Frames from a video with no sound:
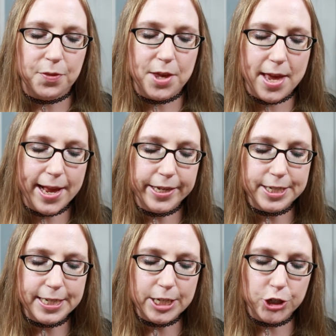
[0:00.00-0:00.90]
the
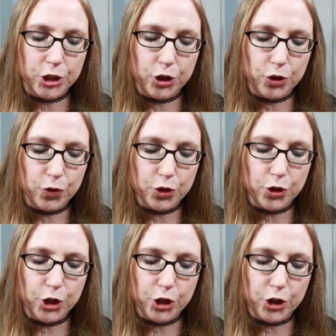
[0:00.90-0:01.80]
Handy
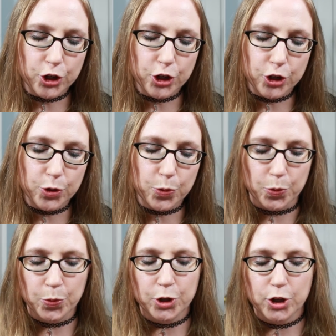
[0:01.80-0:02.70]

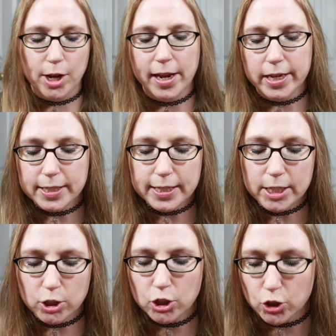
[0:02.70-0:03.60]
Gurugu,
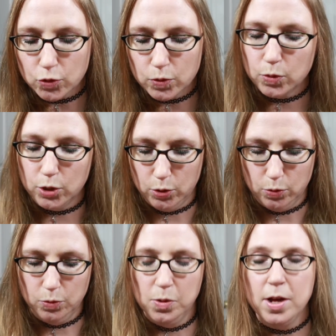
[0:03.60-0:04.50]
Handy
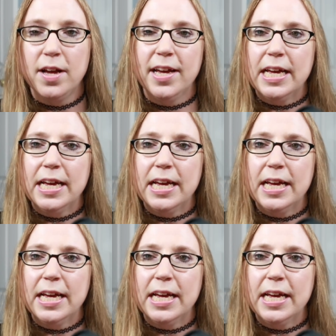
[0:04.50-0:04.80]
Gurugu